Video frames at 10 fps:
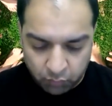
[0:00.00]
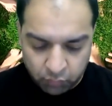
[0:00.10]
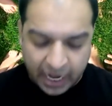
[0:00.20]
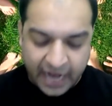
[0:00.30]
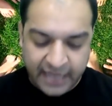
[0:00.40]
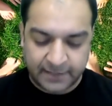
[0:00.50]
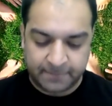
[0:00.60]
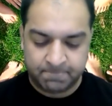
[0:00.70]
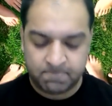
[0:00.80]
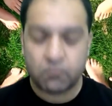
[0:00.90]
Right?
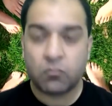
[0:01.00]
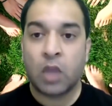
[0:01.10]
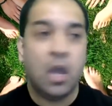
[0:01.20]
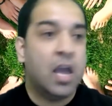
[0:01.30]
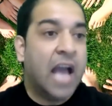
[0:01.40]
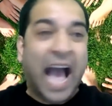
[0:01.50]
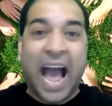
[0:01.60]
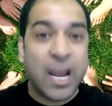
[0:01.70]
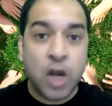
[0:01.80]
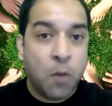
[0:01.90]

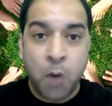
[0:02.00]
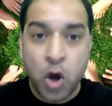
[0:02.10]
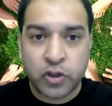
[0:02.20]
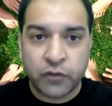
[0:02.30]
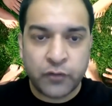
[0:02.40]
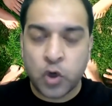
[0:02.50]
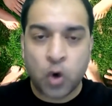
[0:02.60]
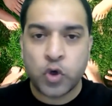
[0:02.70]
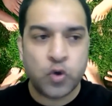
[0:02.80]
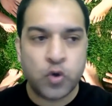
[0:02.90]
I know most of you
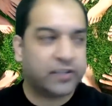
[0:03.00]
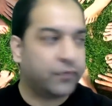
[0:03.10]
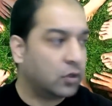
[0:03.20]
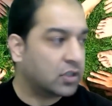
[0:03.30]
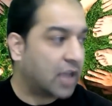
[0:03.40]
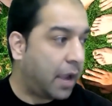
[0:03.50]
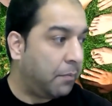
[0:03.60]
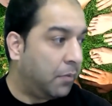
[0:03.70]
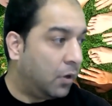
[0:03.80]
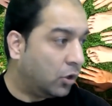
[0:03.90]
don't do this full
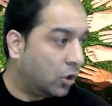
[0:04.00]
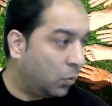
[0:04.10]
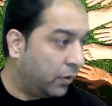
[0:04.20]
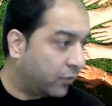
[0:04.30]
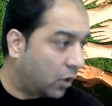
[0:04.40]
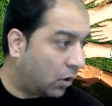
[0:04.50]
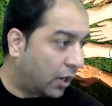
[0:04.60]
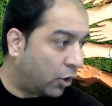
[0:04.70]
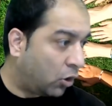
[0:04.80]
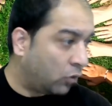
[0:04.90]
time. You know, we've got, I
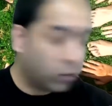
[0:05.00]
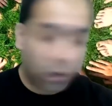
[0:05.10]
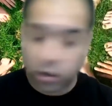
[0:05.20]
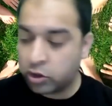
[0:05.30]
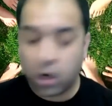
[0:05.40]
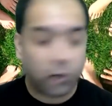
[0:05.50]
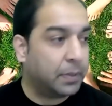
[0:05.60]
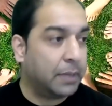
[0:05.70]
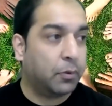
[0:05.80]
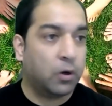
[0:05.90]
don't know, 200 odd
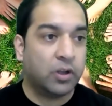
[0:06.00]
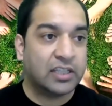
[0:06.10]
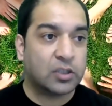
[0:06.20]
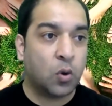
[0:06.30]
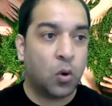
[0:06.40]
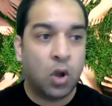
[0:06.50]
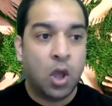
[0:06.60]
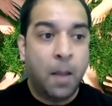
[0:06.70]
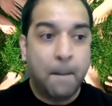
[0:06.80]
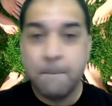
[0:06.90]
people on this call.
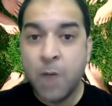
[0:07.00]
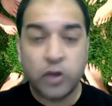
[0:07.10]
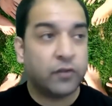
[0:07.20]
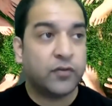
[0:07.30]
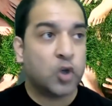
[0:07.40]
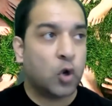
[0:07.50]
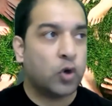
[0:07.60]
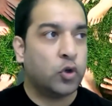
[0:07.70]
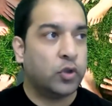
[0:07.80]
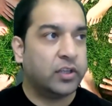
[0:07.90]
Most of you don't
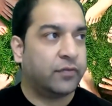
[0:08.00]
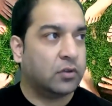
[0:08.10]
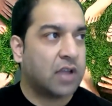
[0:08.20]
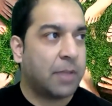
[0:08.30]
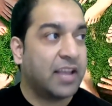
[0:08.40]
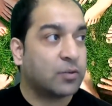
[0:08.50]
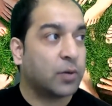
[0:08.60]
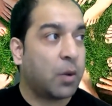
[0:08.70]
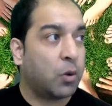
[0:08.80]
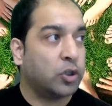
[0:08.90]
do this full time. Here's what
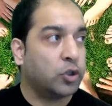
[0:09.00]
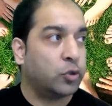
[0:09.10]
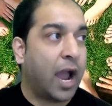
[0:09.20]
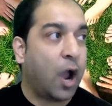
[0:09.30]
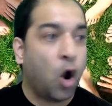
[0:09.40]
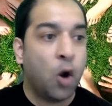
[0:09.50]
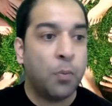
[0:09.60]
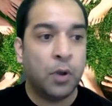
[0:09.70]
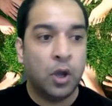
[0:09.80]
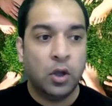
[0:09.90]
I want you to do. I
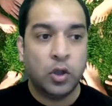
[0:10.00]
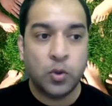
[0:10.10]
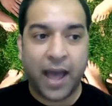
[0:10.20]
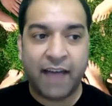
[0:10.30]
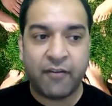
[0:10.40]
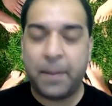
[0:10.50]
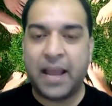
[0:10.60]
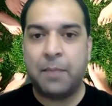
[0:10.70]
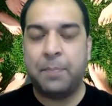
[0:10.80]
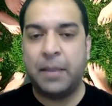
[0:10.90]
hope you have a
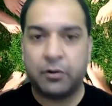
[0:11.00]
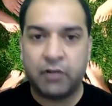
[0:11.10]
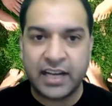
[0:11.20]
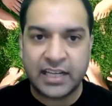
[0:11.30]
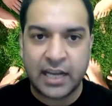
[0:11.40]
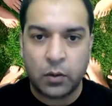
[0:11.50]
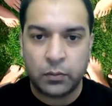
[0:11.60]
pen and paper right now.